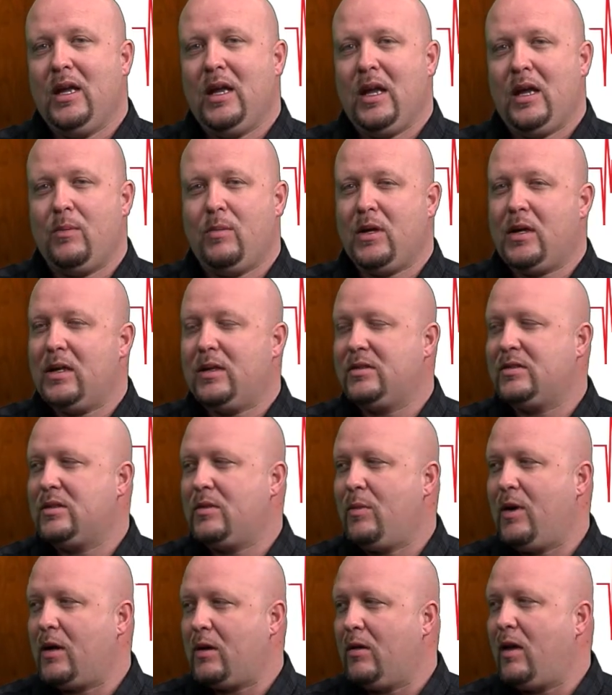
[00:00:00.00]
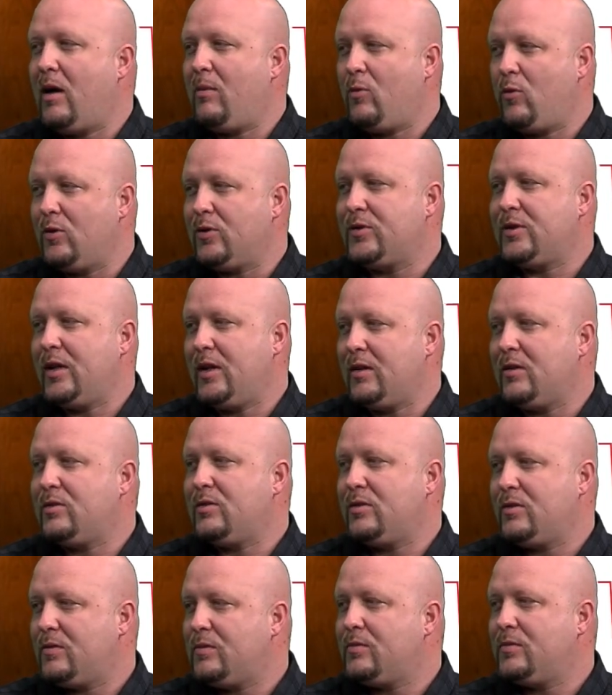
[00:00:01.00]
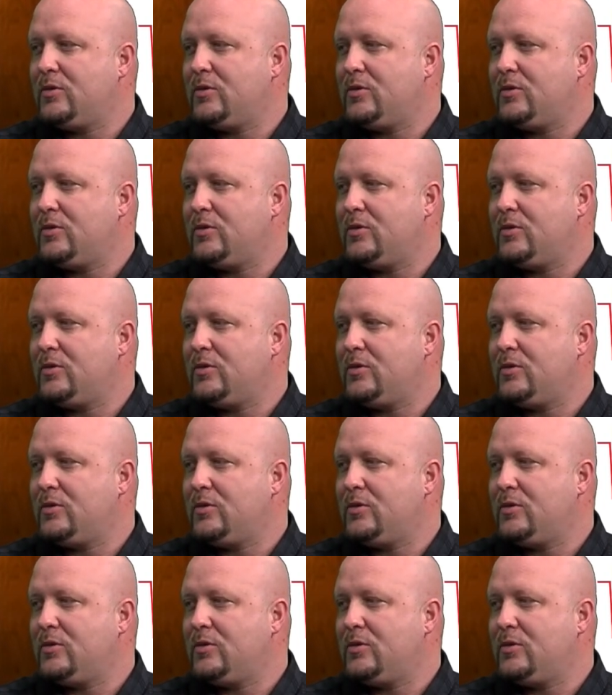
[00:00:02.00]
it begins to make a lot more sense.